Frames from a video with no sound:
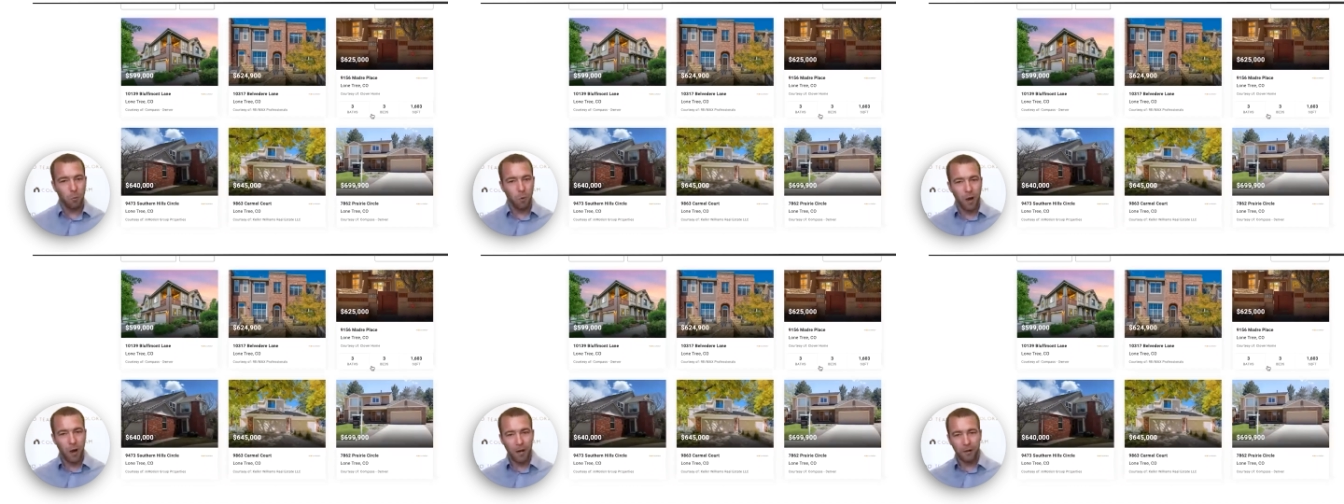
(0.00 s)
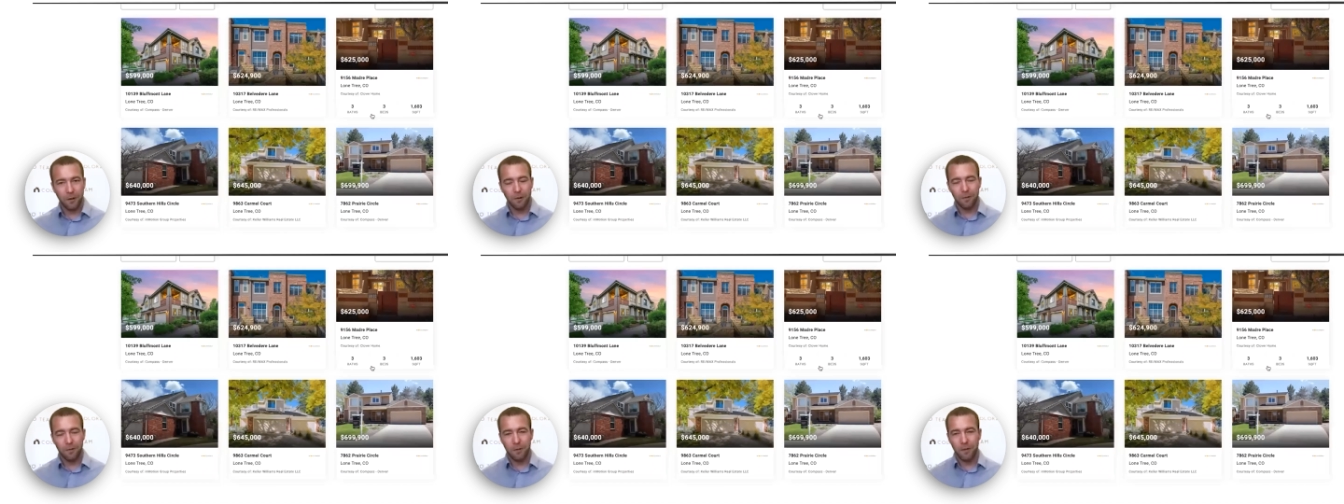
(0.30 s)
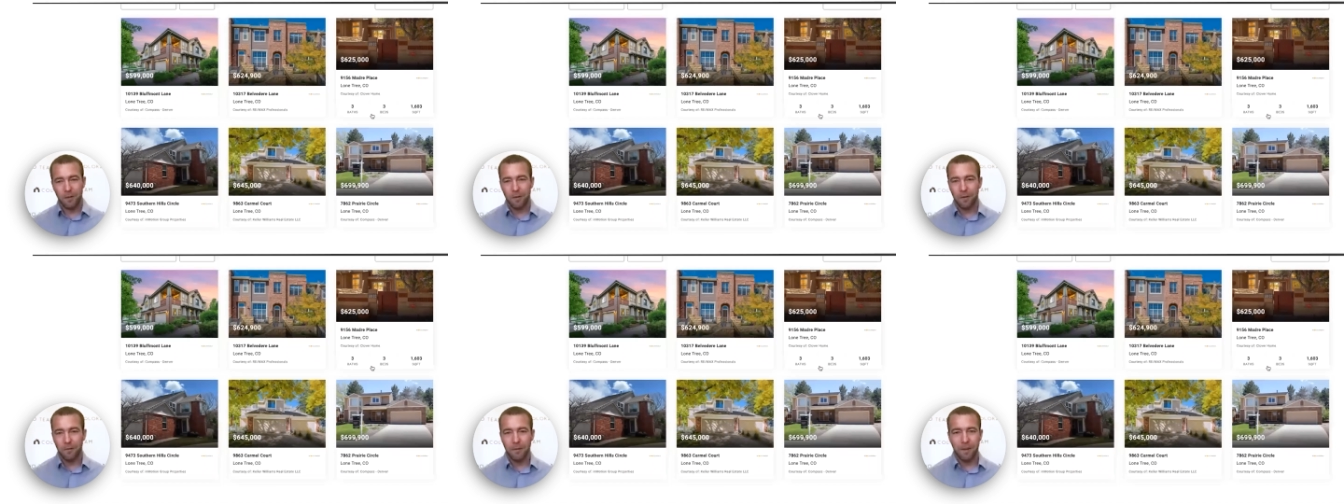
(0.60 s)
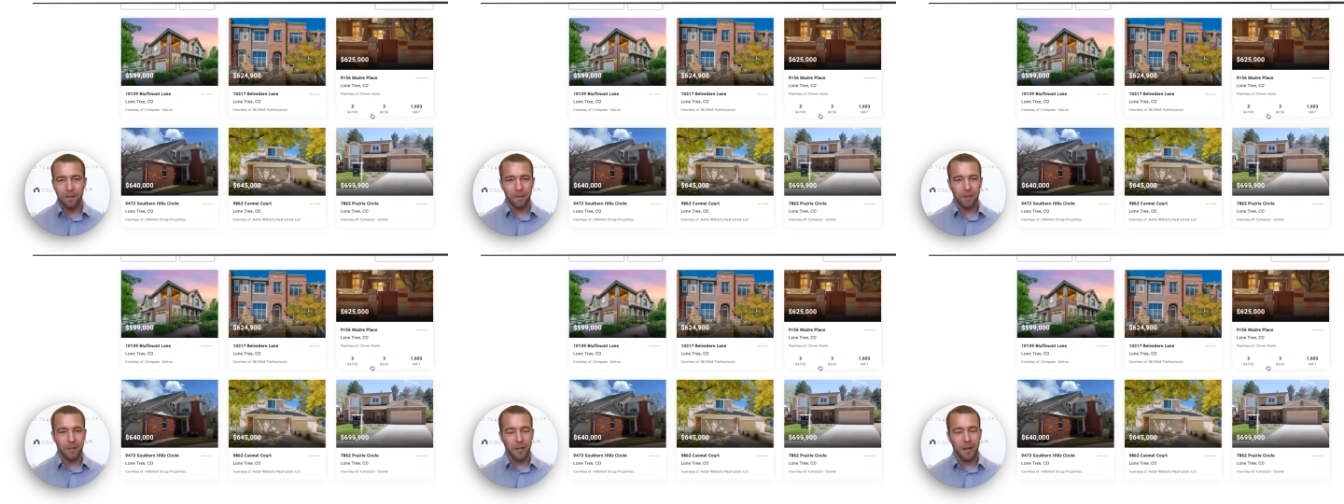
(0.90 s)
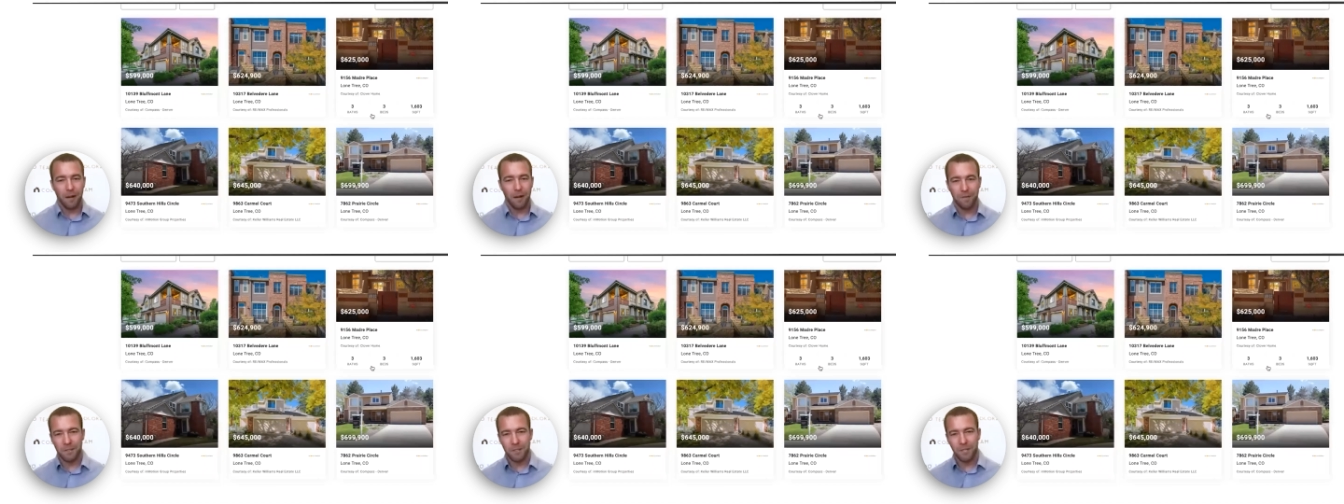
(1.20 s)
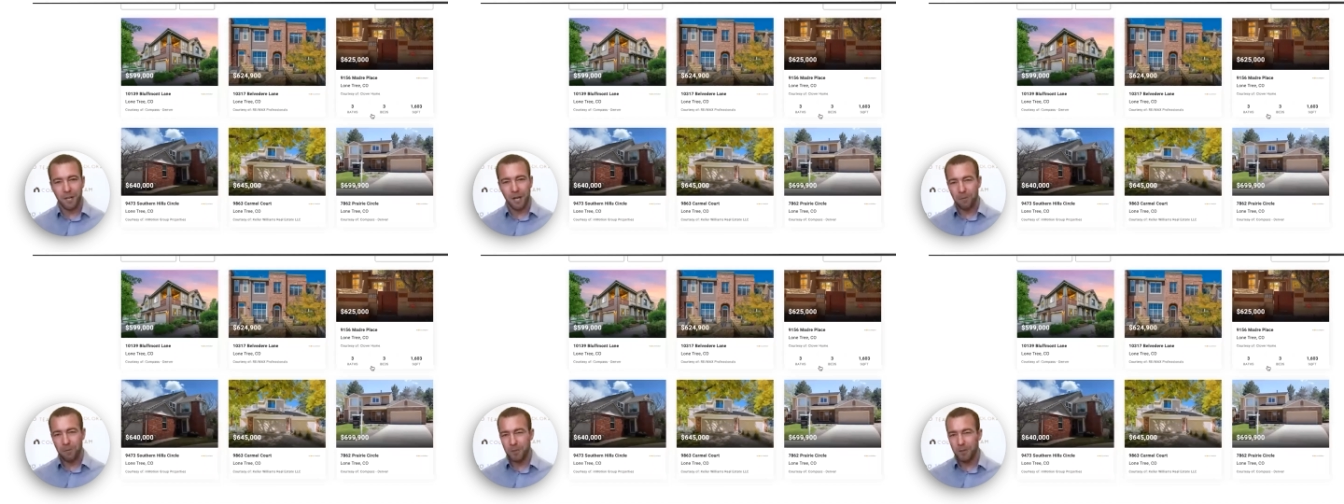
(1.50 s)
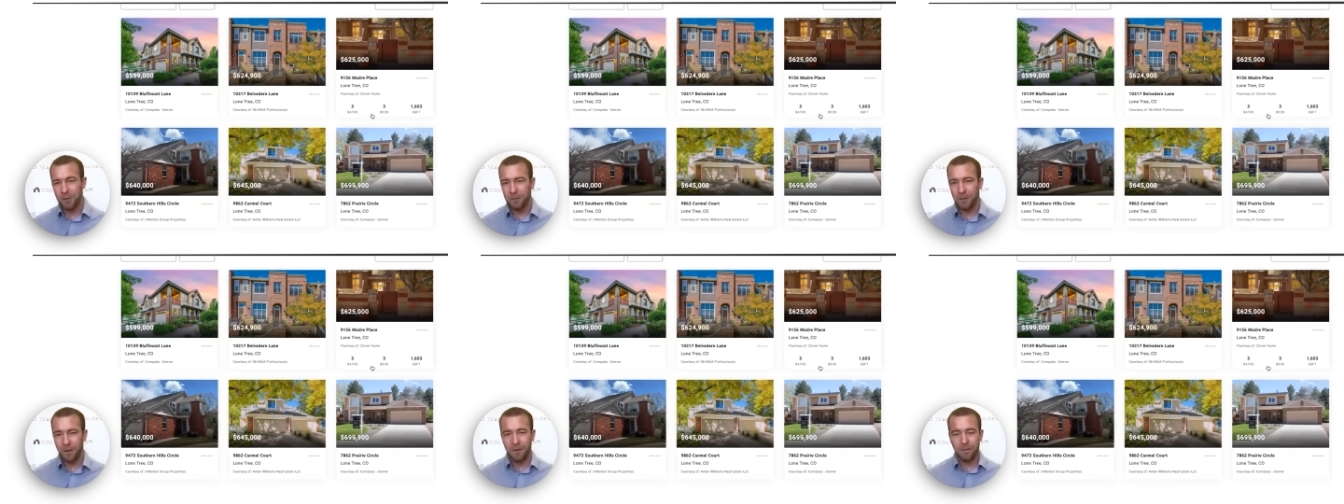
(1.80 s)
walk over to your favorite coffee shop, to
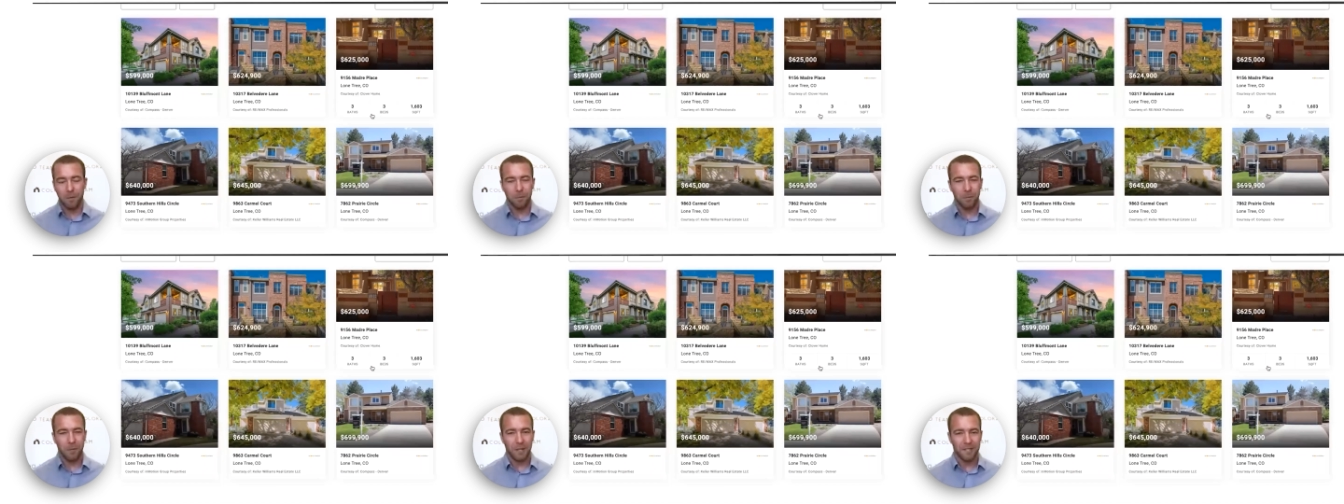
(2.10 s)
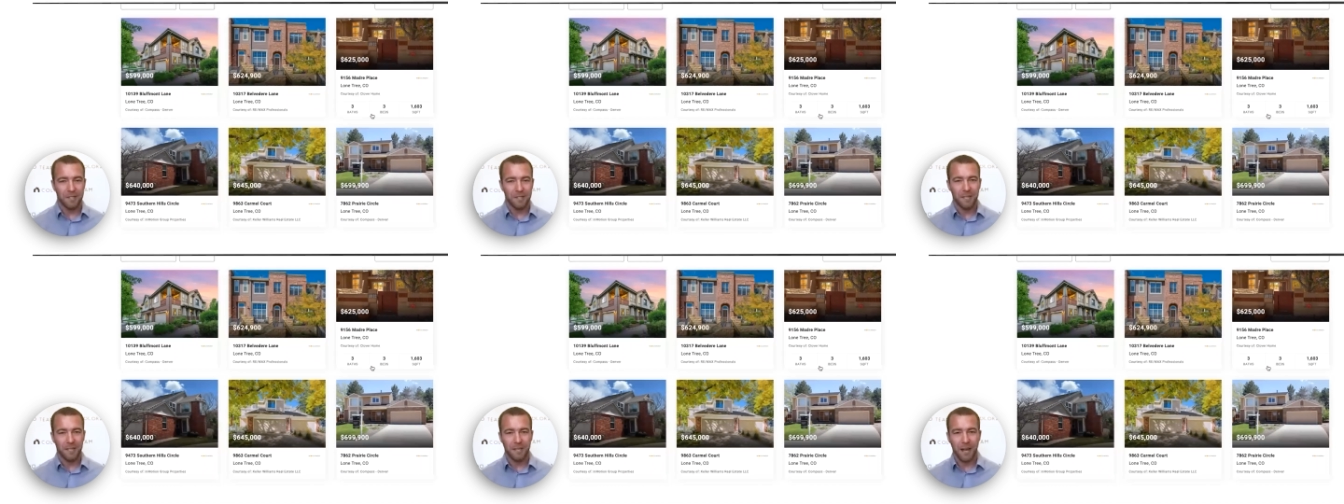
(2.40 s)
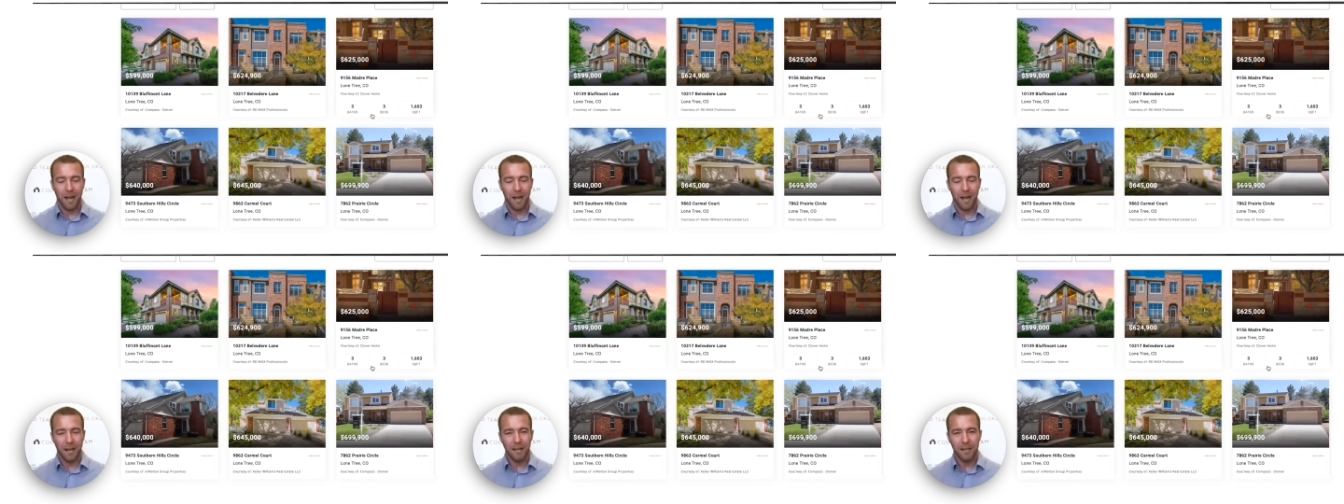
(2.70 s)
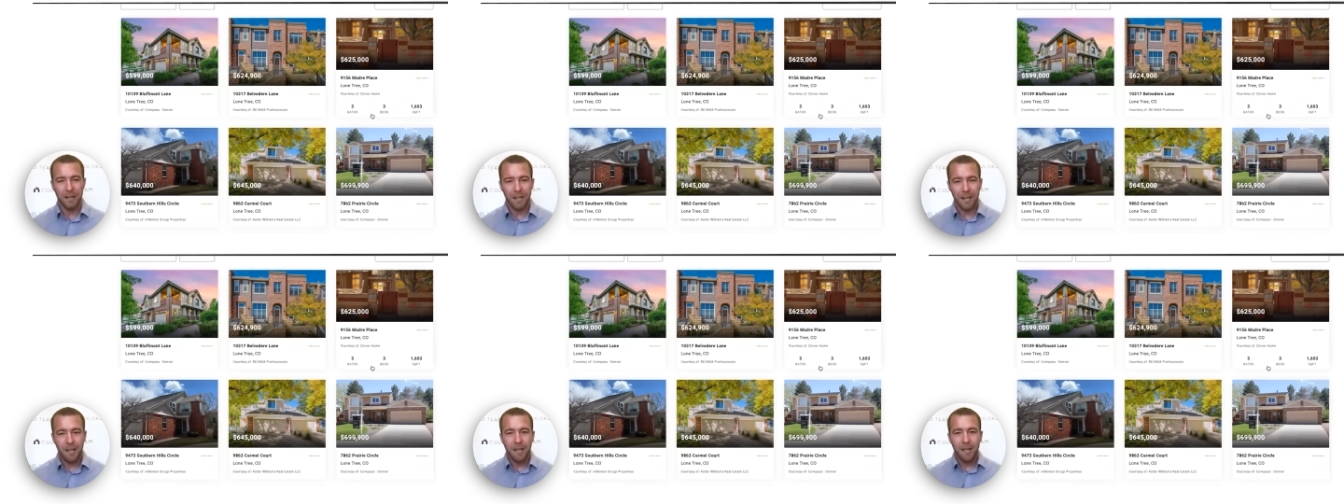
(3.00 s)
your favorite place to dine.